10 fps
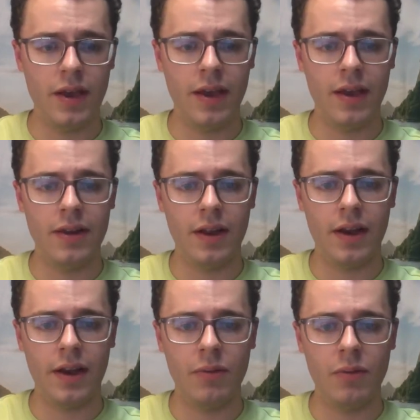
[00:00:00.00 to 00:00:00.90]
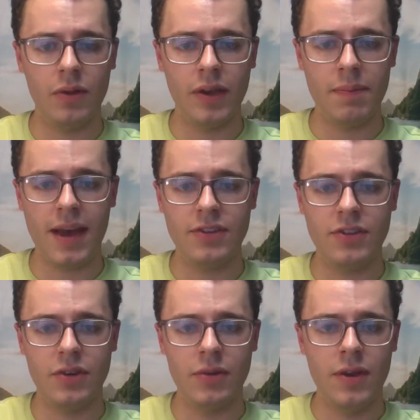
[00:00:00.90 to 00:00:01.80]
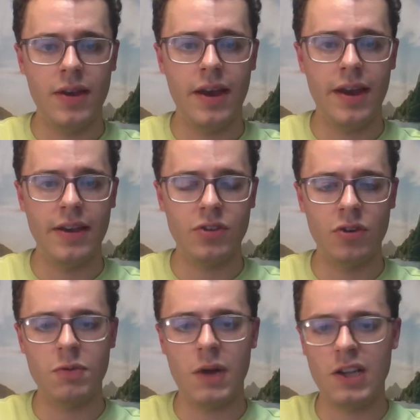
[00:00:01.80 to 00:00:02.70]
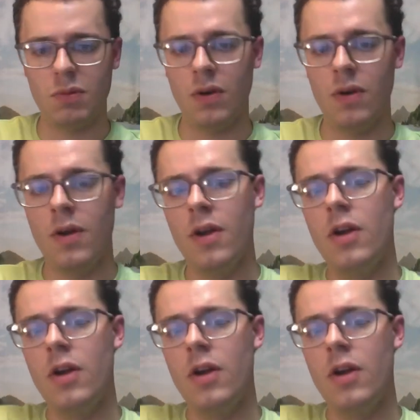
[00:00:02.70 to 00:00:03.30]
and I will get back to you as soon as possible.